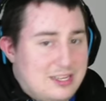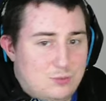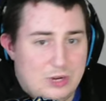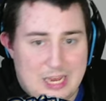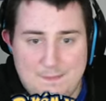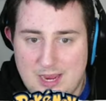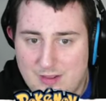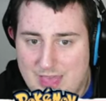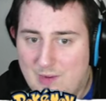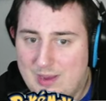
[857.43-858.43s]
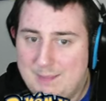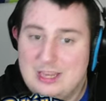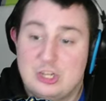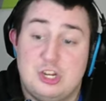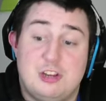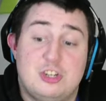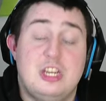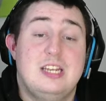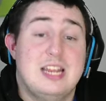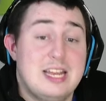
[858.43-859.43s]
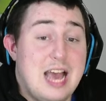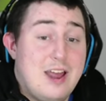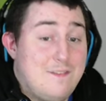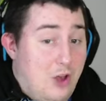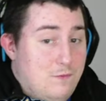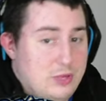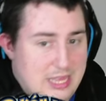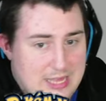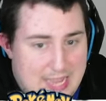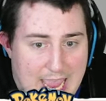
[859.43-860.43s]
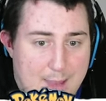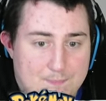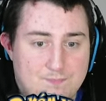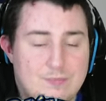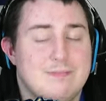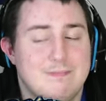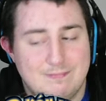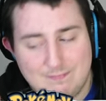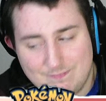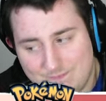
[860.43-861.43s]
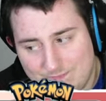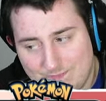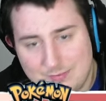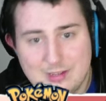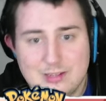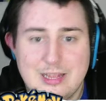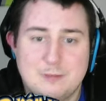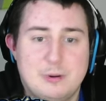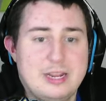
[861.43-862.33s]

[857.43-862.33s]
keeping her that way because she, she did not evolve within the game. That's pretty